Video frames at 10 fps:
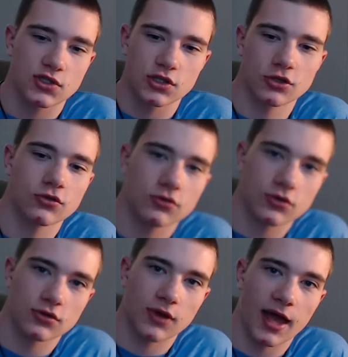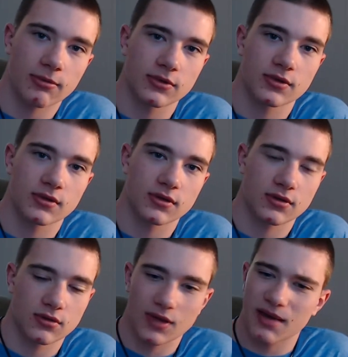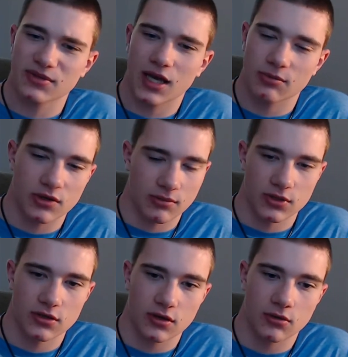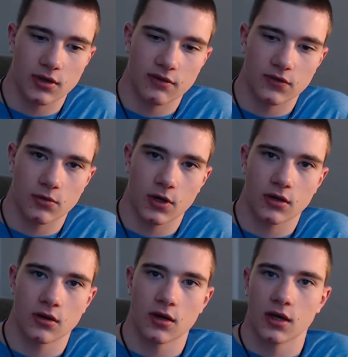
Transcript: to your laptop or computer or whatever you want,